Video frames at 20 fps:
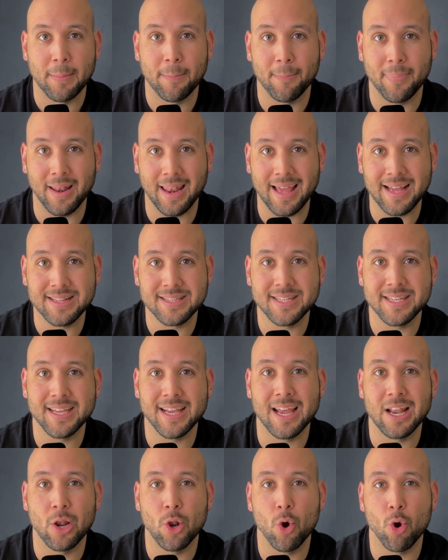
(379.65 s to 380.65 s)
planting
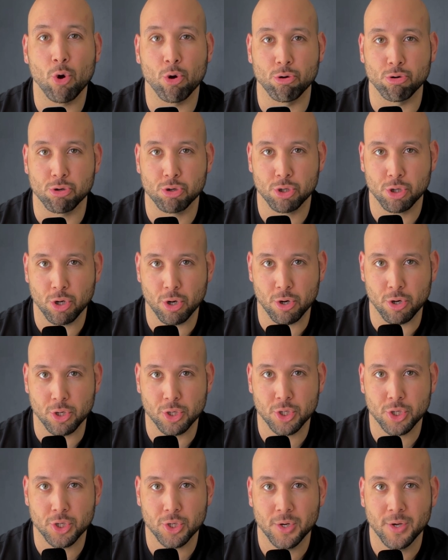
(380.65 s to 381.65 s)
a local
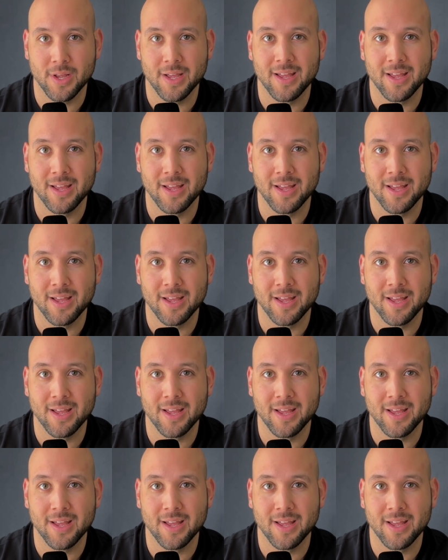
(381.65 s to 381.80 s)
church,